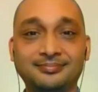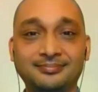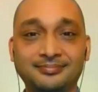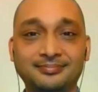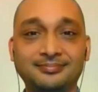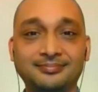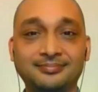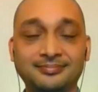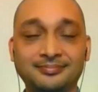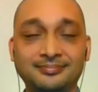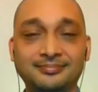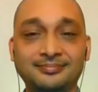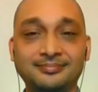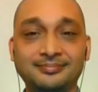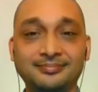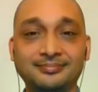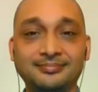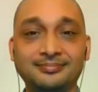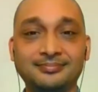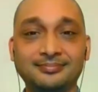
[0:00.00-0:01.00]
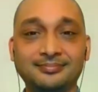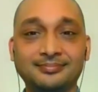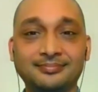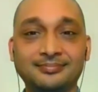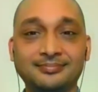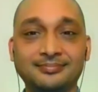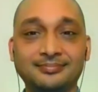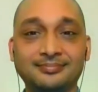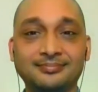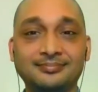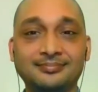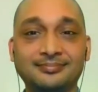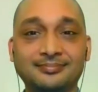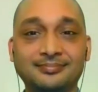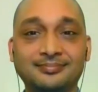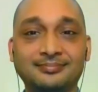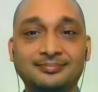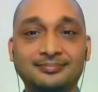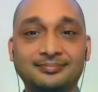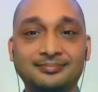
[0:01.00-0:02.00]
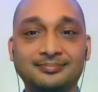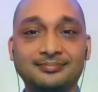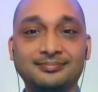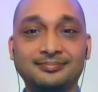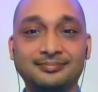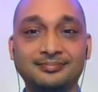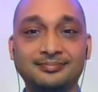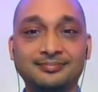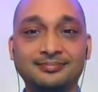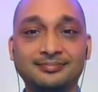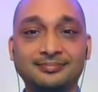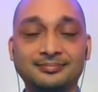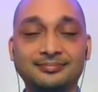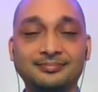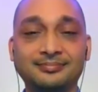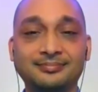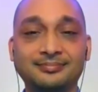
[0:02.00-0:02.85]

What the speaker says: The person shown says nothing.